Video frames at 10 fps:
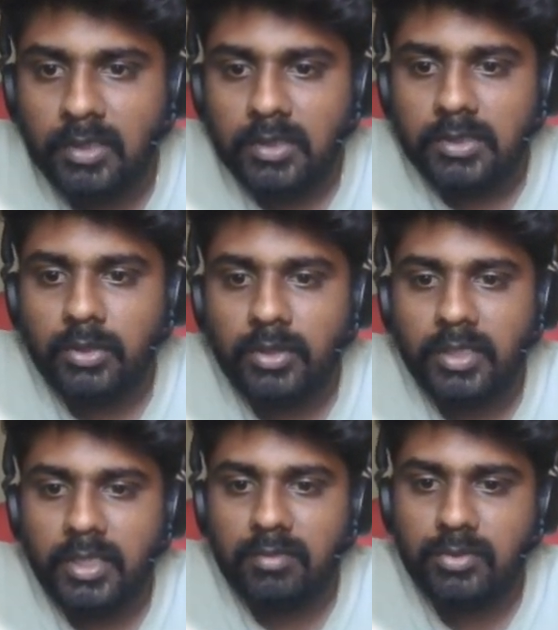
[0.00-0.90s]
So
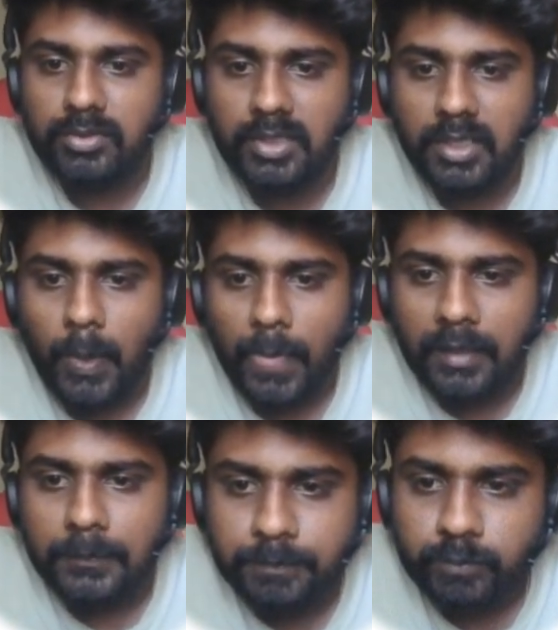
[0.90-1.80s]
here if you see,
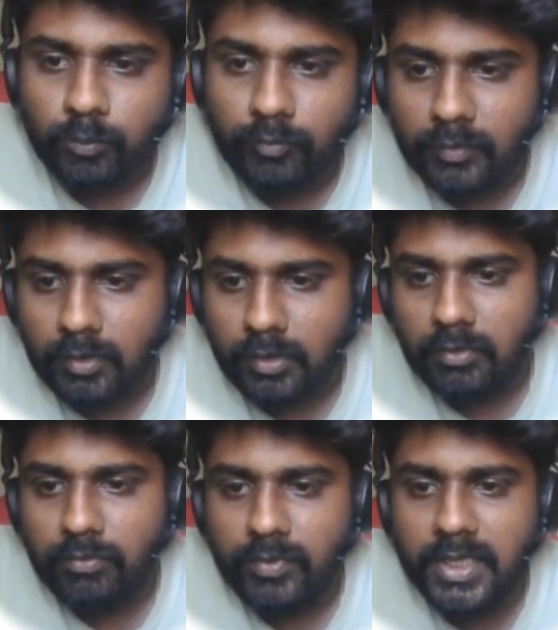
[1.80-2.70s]

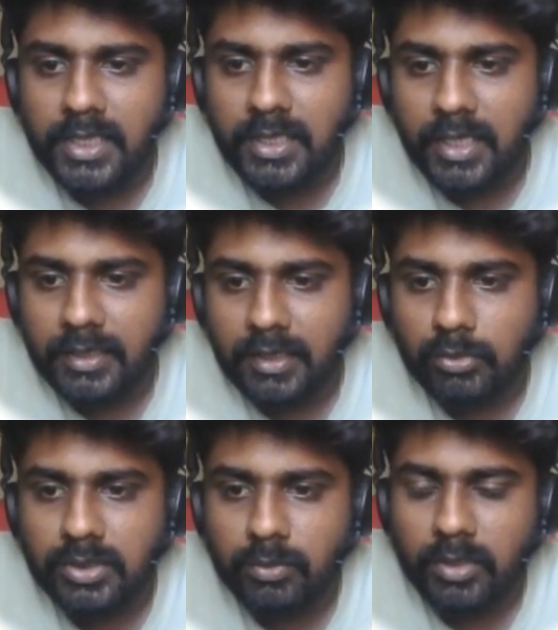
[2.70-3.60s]
we didn't get
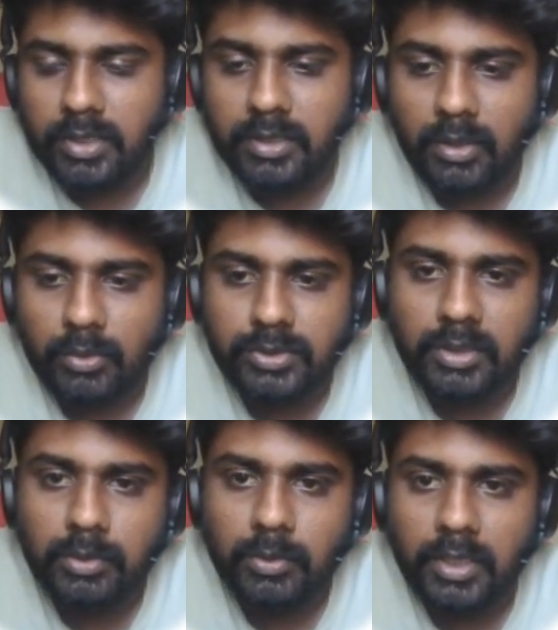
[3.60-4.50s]
1001 and
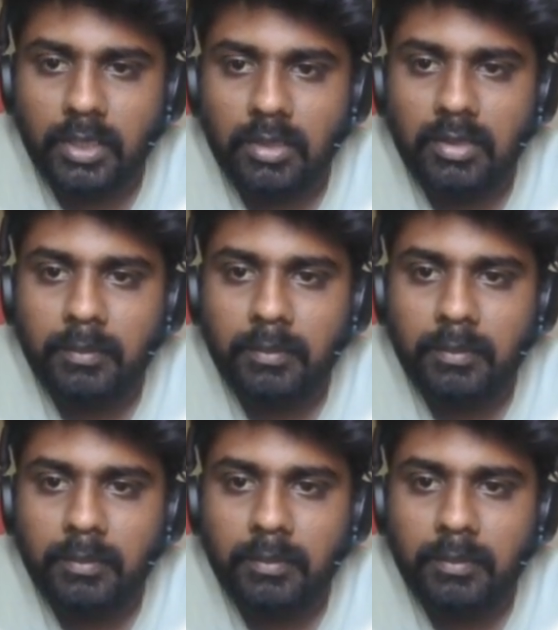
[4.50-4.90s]
1002 and all,